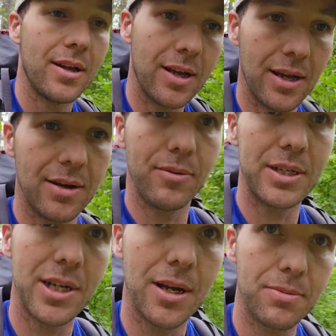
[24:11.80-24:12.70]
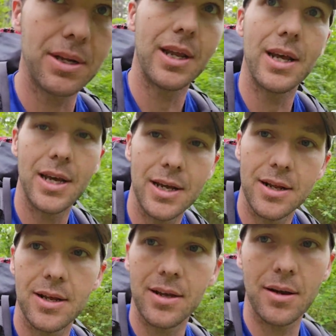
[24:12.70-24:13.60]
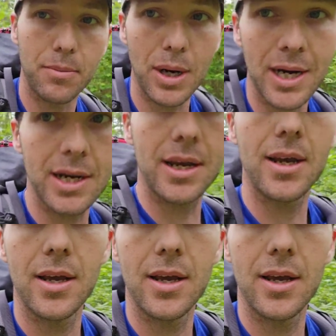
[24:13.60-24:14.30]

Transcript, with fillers: And we stopped and had a break.